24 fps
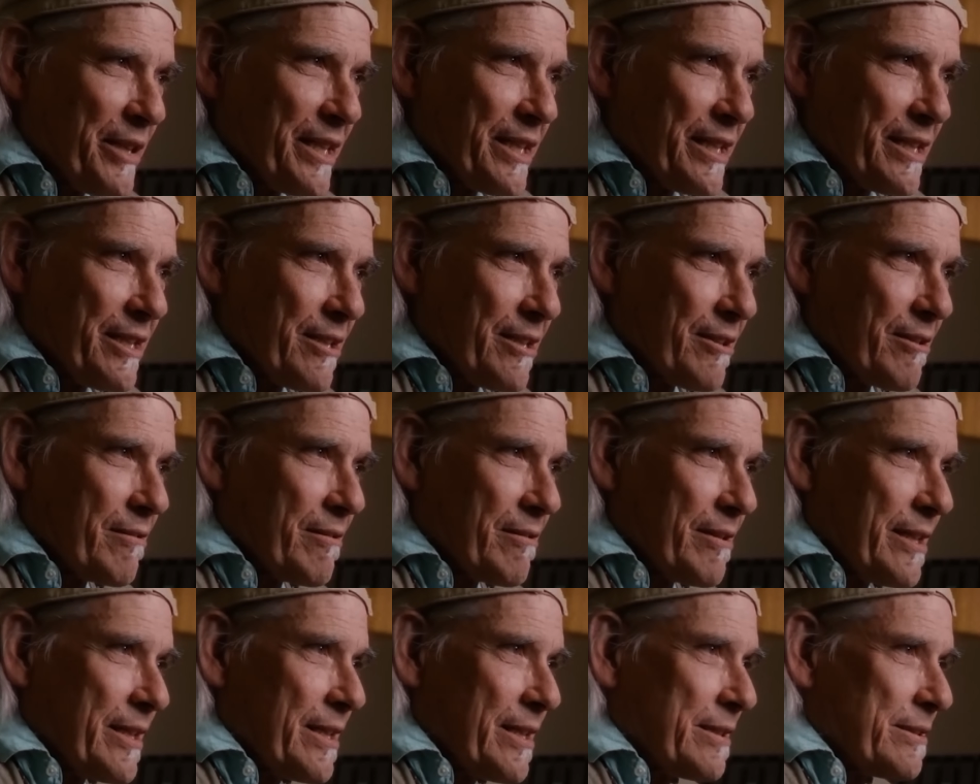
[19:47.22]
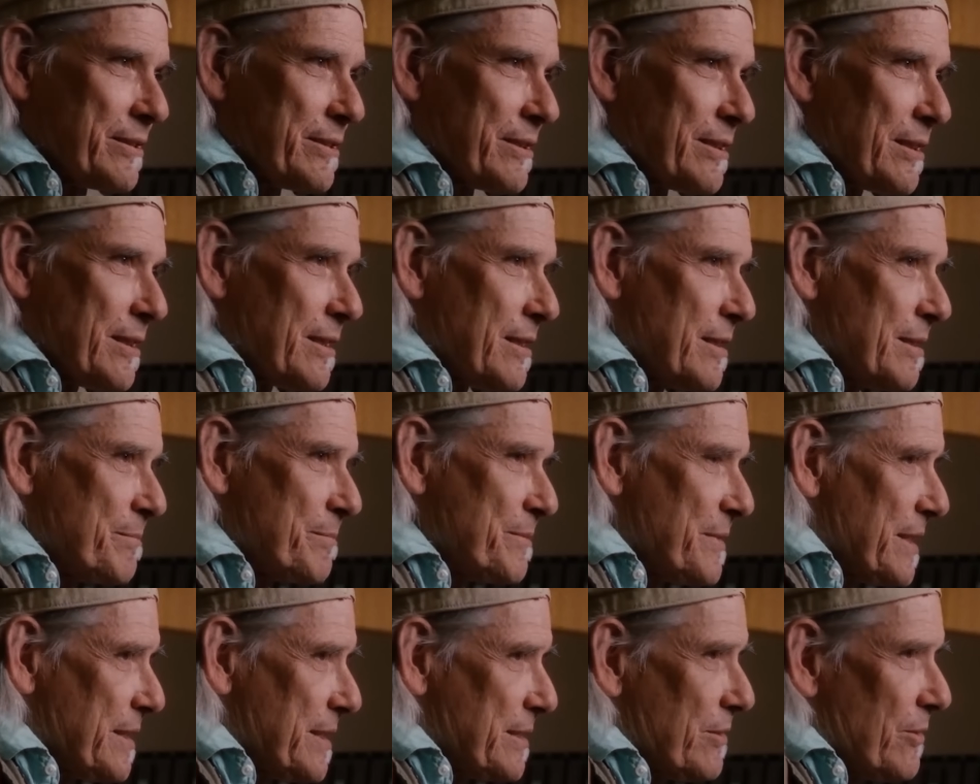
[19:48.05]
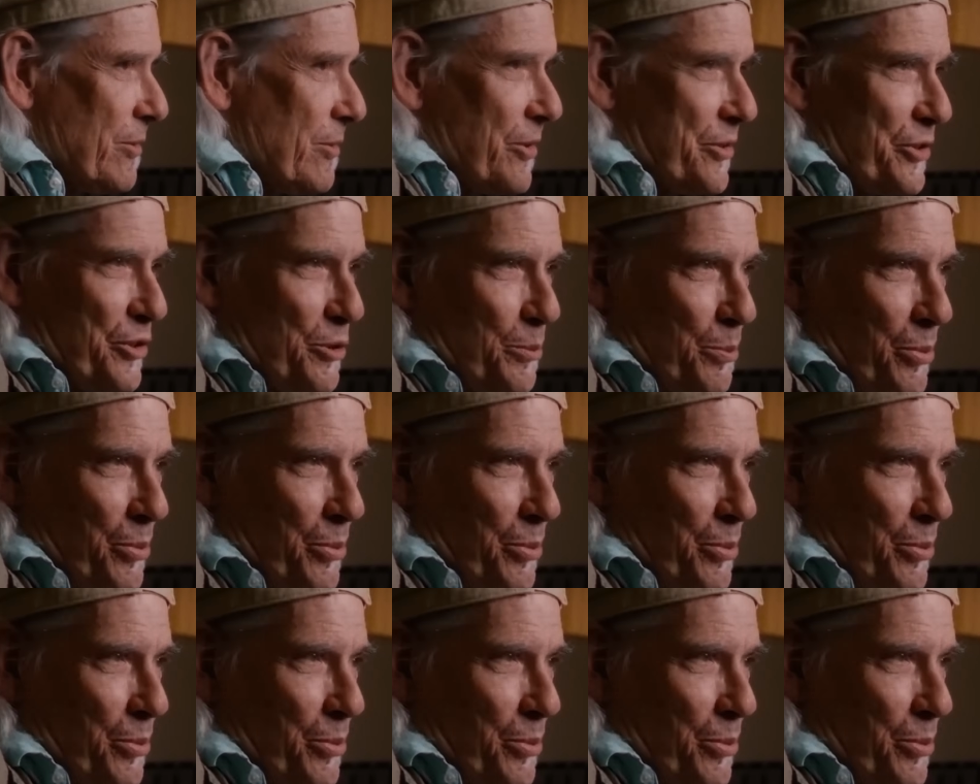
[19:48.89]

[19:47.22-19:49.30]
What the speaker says: Maybe my influences from Chad.